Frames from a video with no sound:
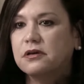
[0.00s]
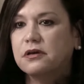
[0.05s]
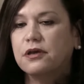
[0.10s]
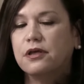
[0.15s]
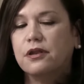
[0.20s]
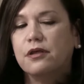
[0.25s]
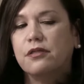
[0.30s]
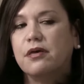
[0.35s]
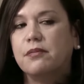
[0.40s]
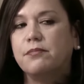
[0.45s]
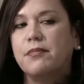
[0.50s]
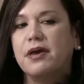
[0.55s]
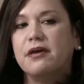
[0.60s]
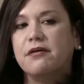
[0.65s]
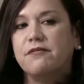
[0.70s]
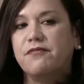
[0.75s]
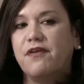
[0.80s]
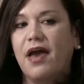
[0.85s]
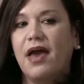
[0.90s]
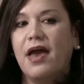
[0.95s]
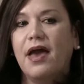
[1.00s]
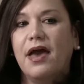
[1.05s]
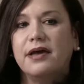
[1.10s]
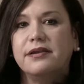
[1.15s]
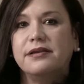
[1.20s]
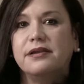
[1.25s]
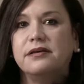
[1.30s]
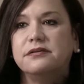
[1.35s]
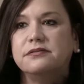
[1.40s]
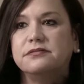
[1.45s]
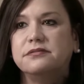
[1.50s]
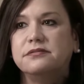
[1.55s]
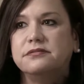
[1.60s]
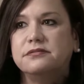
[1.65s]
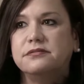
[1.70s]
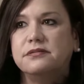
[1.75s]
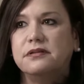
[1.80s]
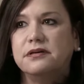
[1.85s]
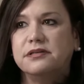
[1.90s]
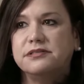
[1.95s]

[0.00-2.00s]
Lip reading: They may have had a